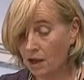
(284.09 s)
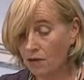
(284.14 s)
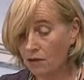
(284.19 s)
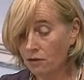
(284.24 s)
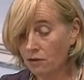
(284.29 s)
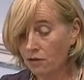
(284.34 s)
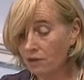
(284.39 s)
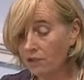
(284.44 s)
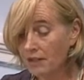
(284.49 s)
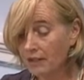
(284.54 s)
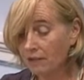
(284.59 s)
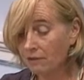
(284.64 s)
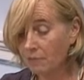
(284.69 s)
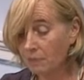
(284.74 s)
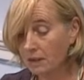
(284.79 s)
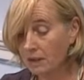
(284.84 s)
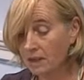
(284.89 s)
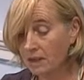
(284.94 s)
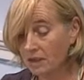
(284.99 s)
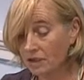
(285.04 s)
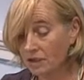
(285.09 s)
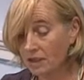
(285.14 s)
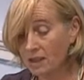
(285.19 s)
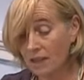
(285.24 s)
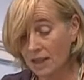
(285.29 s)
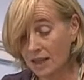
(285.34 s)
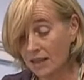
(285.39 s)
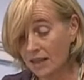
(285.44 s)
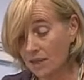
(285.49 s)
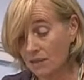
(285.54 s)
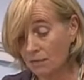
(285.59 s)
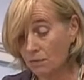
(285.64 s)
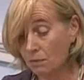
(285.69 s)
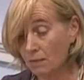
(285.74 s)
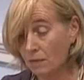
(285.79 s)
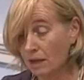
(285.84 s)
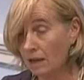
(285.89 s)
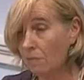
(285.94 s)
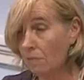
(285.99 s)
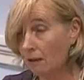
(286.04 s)
You yourself, Minister, stated
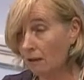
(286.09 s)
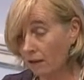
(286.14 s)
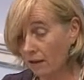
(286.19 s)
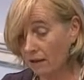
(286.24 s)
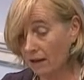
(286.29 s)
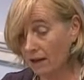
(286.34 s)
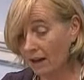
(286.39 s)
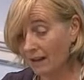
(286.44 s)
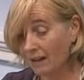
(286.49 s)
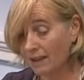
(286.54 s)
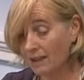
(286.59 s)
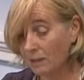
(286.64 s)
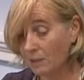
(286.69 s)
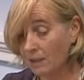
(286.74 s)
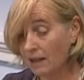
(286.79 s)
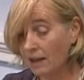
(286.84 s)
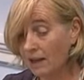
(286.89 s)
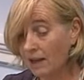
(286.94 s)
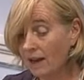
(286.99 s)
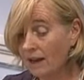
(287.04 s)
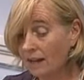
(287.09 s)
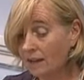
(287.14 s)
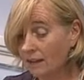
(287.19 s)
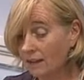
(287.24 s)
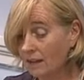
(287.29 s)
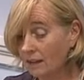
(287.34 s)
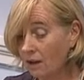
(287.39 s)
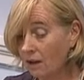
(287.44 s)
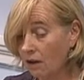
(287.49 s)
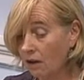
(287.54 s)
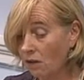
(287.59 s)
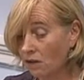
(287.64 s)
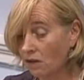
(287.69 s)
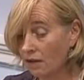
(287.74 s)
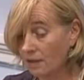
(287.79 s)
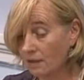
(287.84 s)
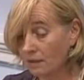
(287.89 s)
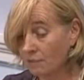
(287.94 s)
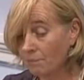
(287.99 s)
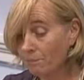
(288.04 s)
when we were here last week that the
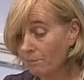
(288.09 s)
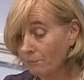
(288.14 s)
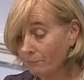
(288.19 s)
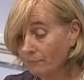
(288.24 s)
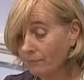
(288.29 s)
autism